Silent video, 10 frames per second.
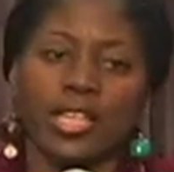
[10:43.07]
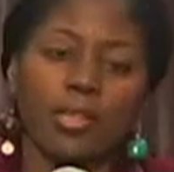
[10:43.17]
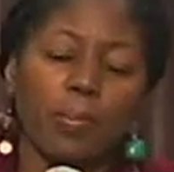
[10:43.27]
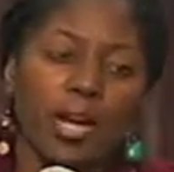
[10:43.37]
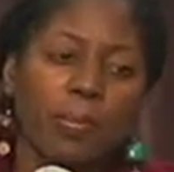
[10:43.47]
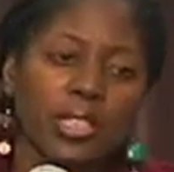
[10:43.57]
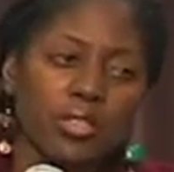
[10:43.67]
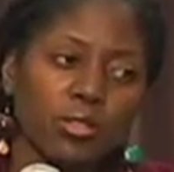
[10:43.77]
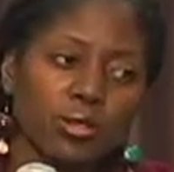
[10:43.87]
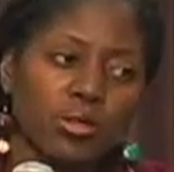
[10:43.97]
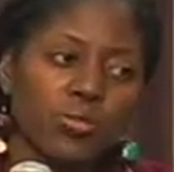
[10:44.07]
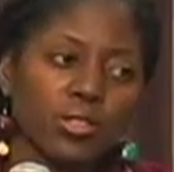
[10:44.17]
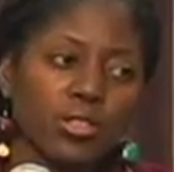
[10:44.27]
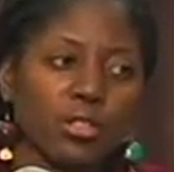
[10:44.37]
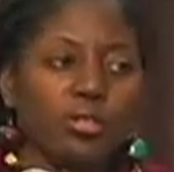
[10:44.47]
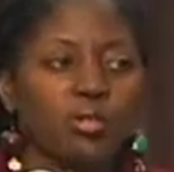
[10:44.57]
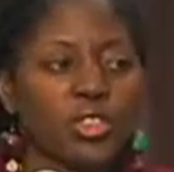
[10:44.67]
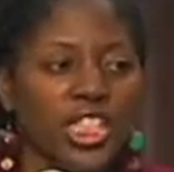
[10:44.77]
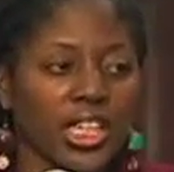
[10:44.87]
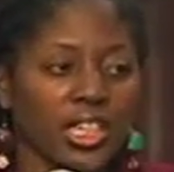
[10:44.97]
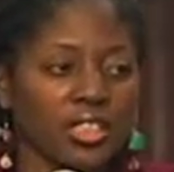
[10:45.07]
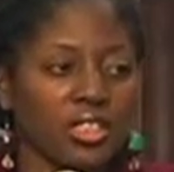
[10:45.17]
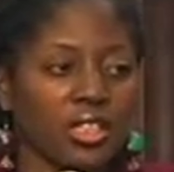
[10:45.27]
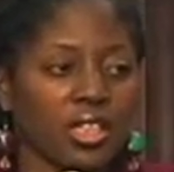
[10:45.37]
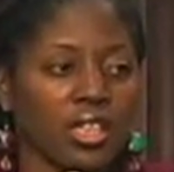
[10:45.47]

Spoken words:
hip-hop as a tool for social change,